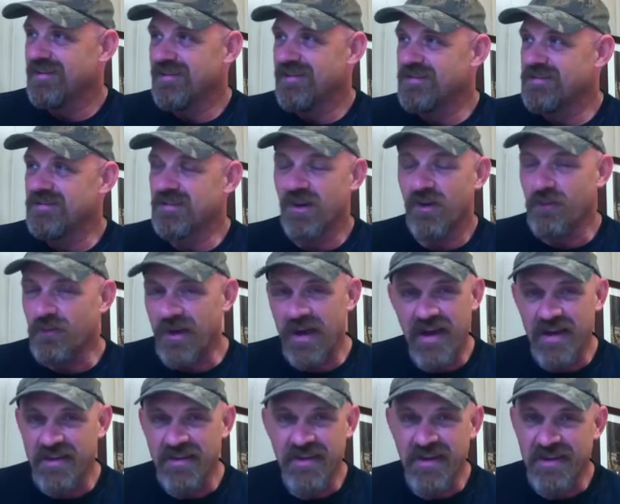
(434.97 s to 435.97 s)
There's no
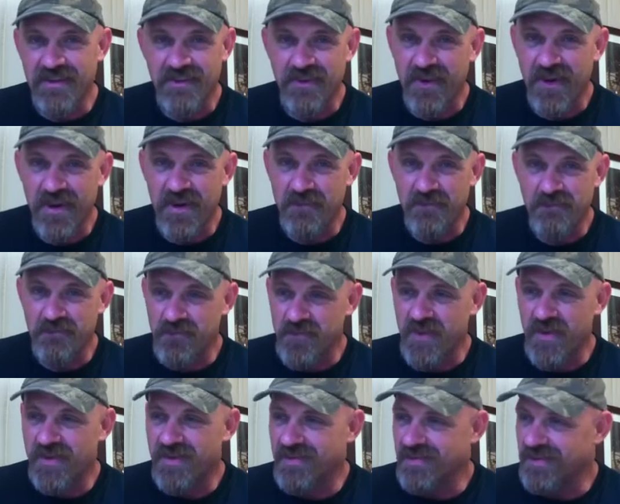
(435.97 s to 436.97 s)
right in that crap.
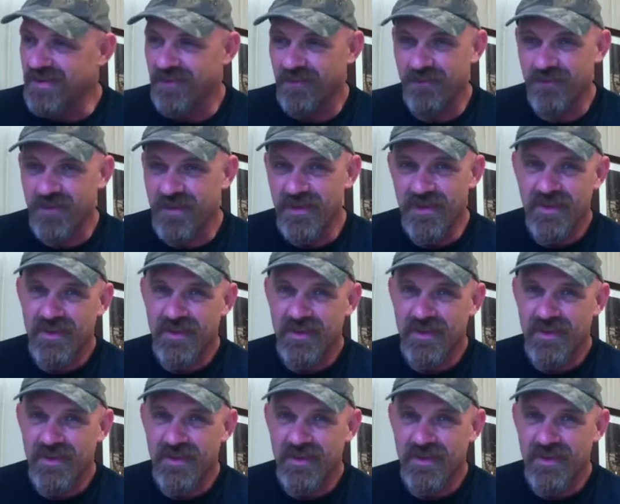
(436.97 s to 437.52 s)
No.